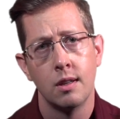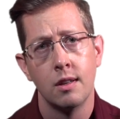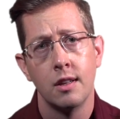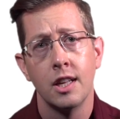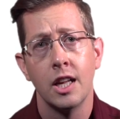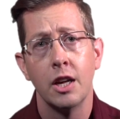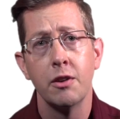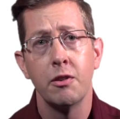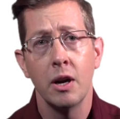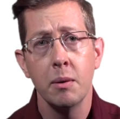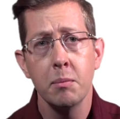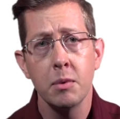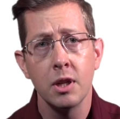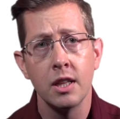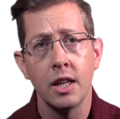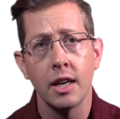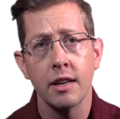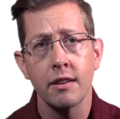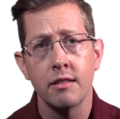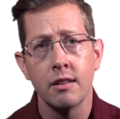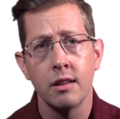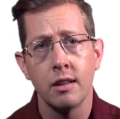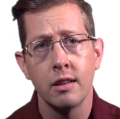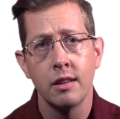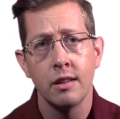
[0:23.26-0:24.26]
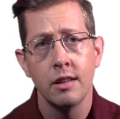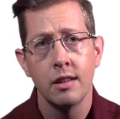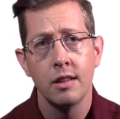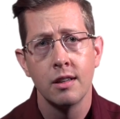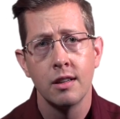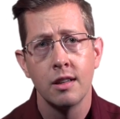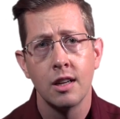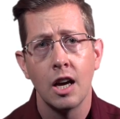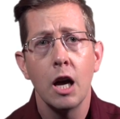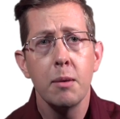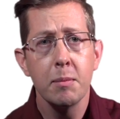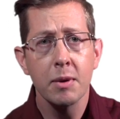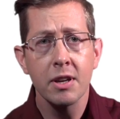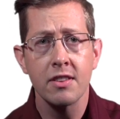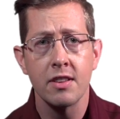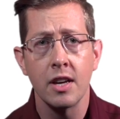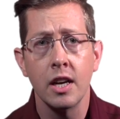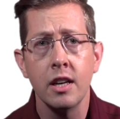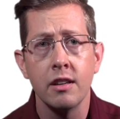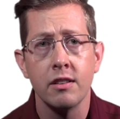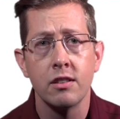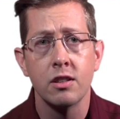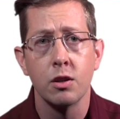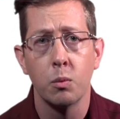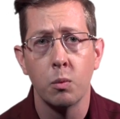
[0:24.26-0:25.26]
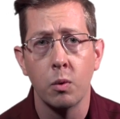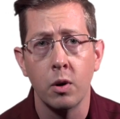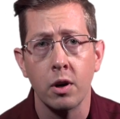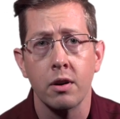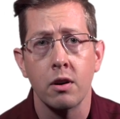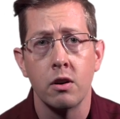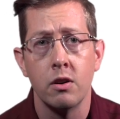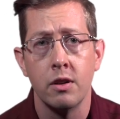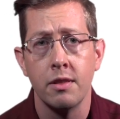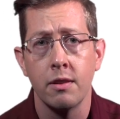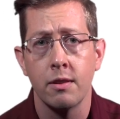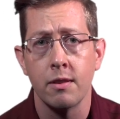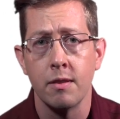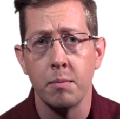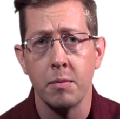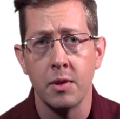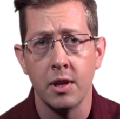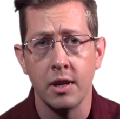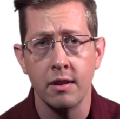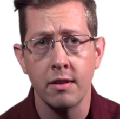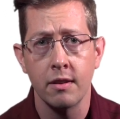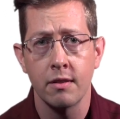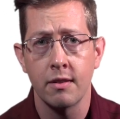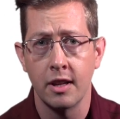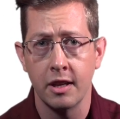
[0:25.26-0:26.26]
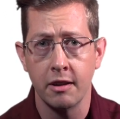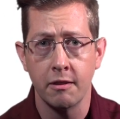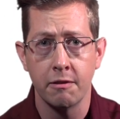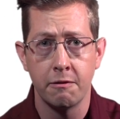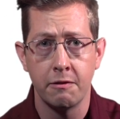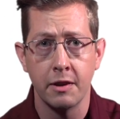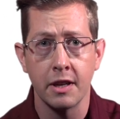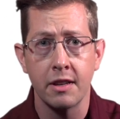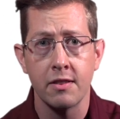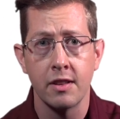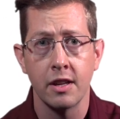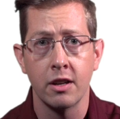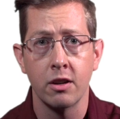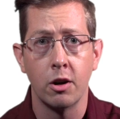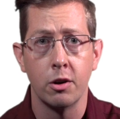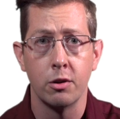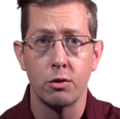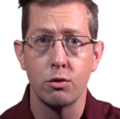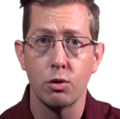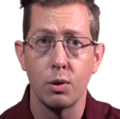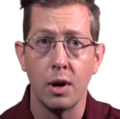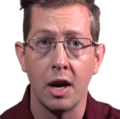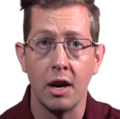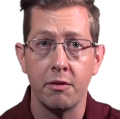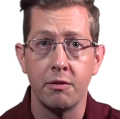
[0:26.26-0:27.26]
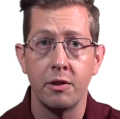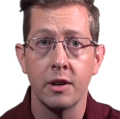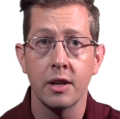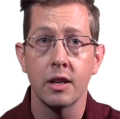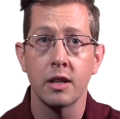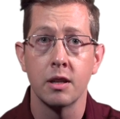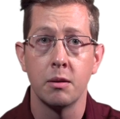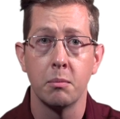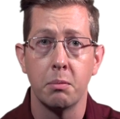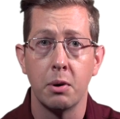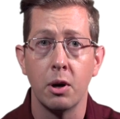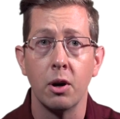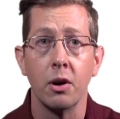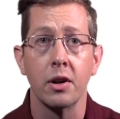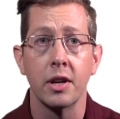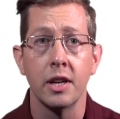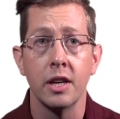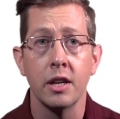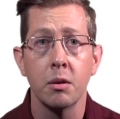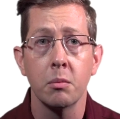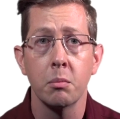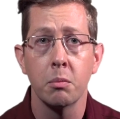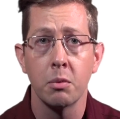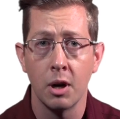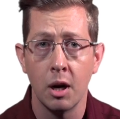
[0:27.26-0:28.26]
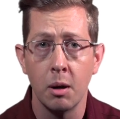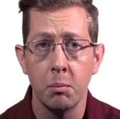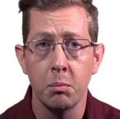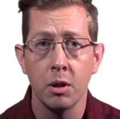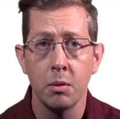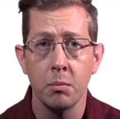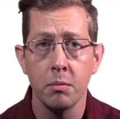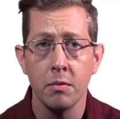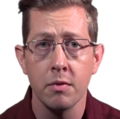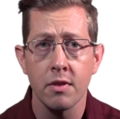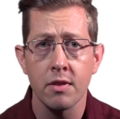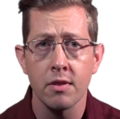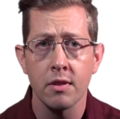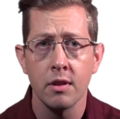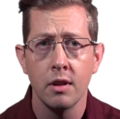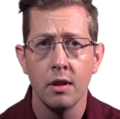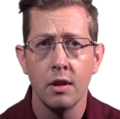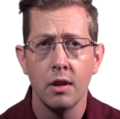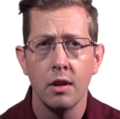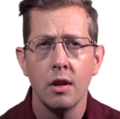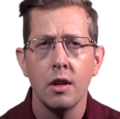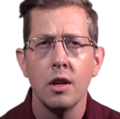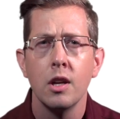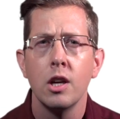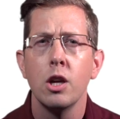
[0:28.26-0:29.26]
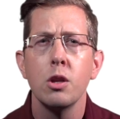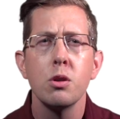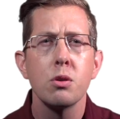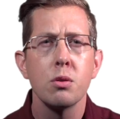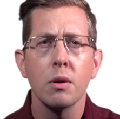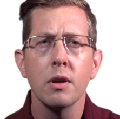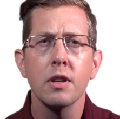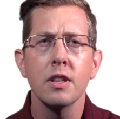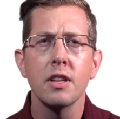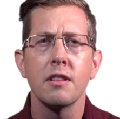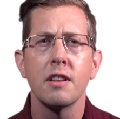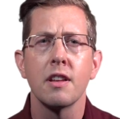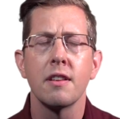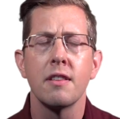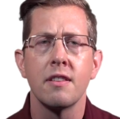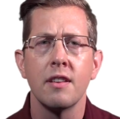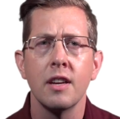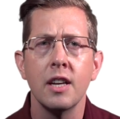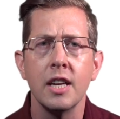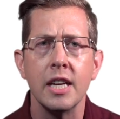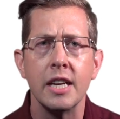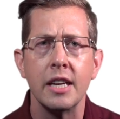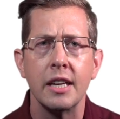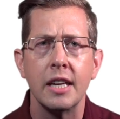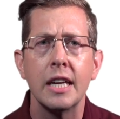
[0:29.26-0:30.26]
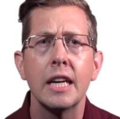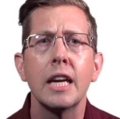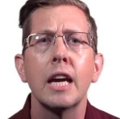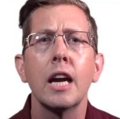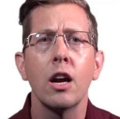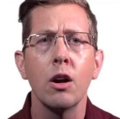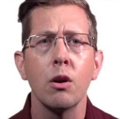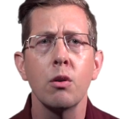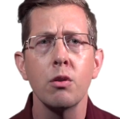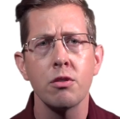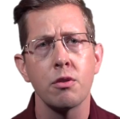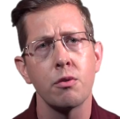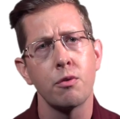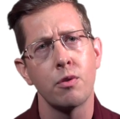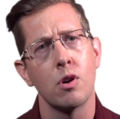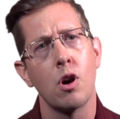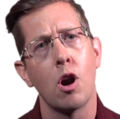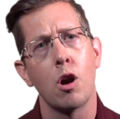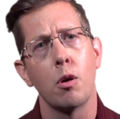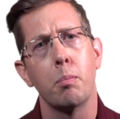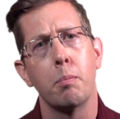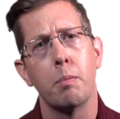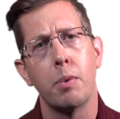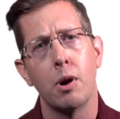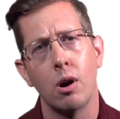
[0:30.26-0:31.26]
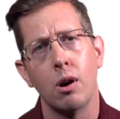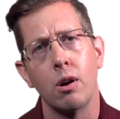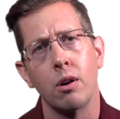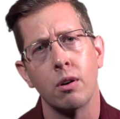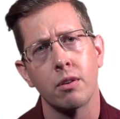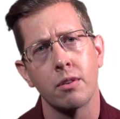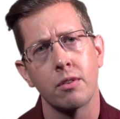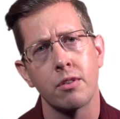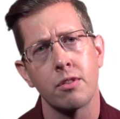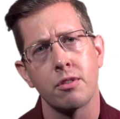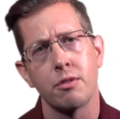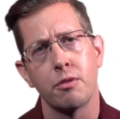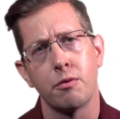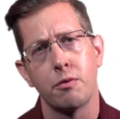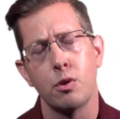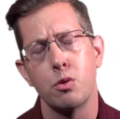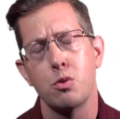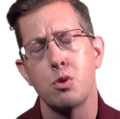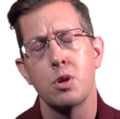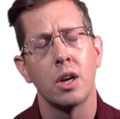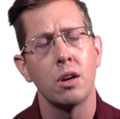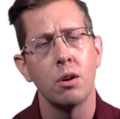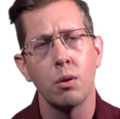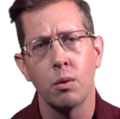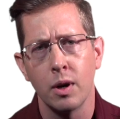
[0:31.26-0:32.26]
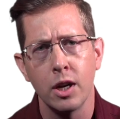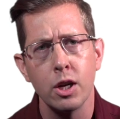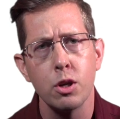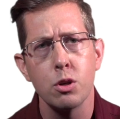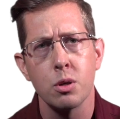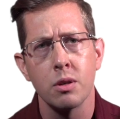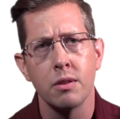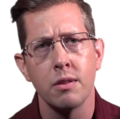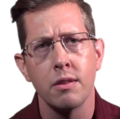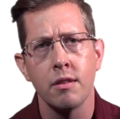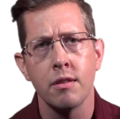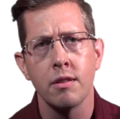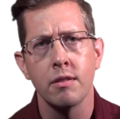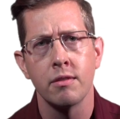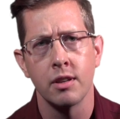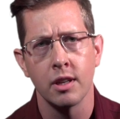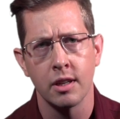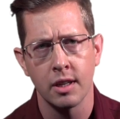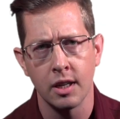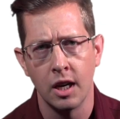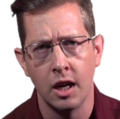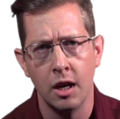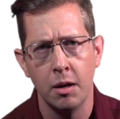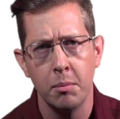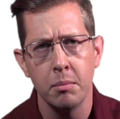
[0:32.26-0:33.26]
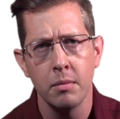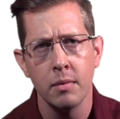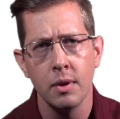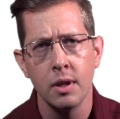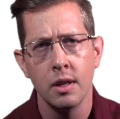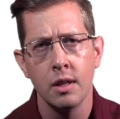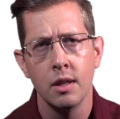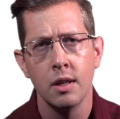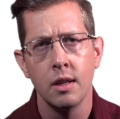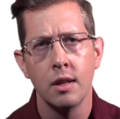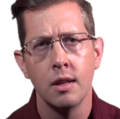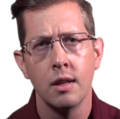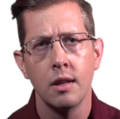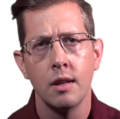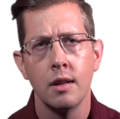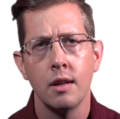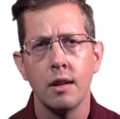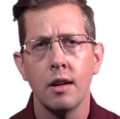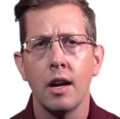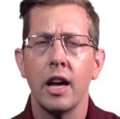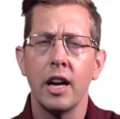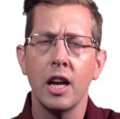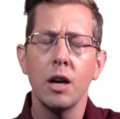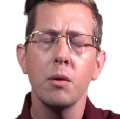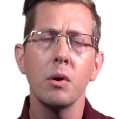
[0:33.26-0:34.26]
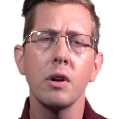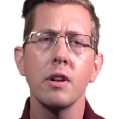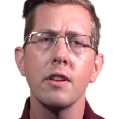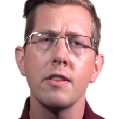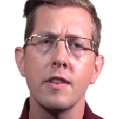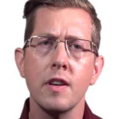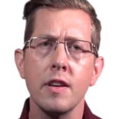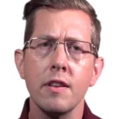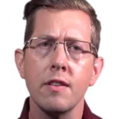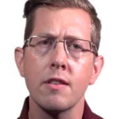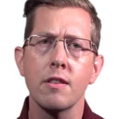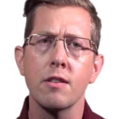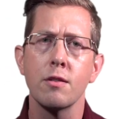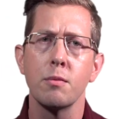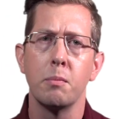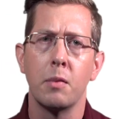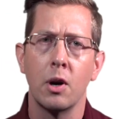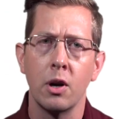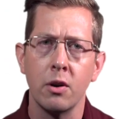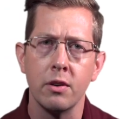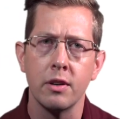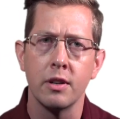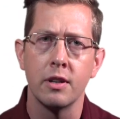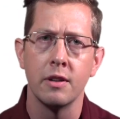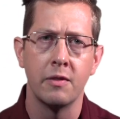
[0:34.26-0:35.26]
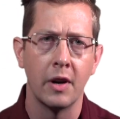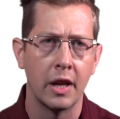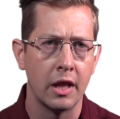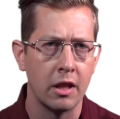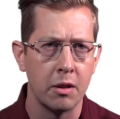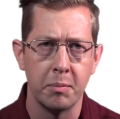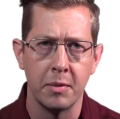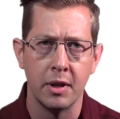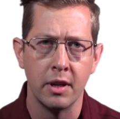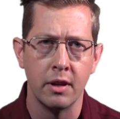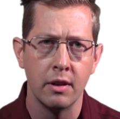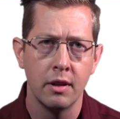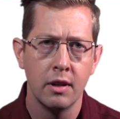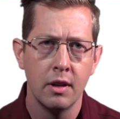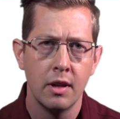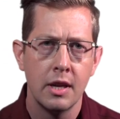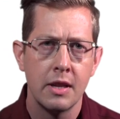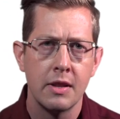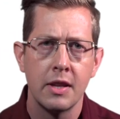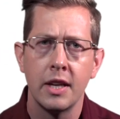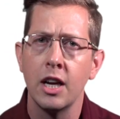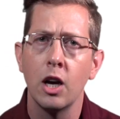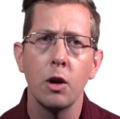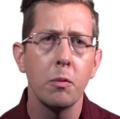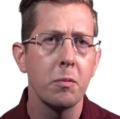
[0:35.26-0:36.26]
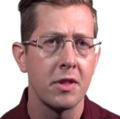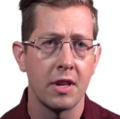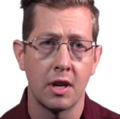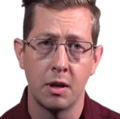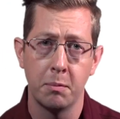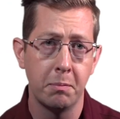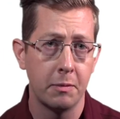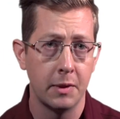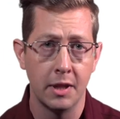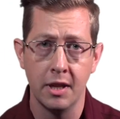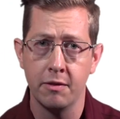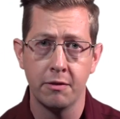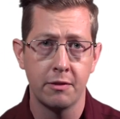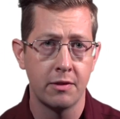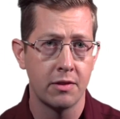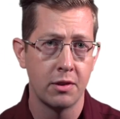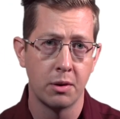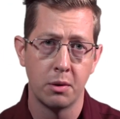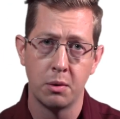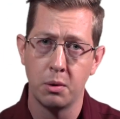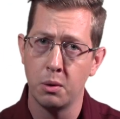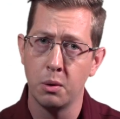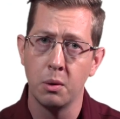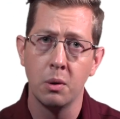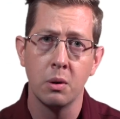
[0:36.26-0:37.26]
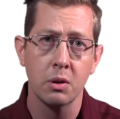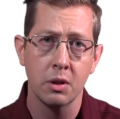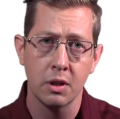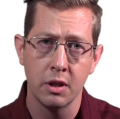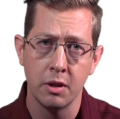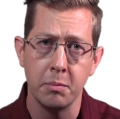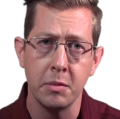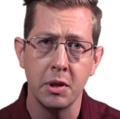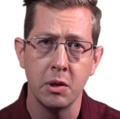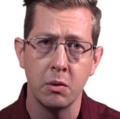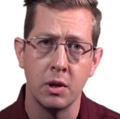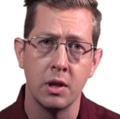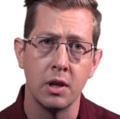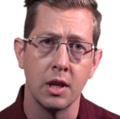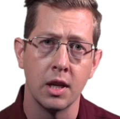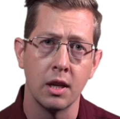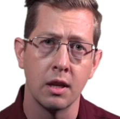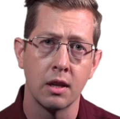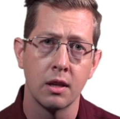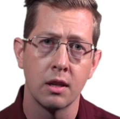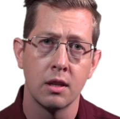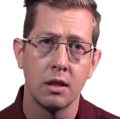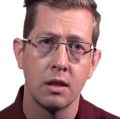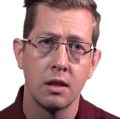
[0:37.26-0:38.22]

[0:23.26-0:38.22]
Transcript: If I'm elected, I'm excited to work on some things like fixing our traffic and parking problems, ensuring that the city cares for our parks for generations to come, and I want to see smart development that helps uplift the whole community.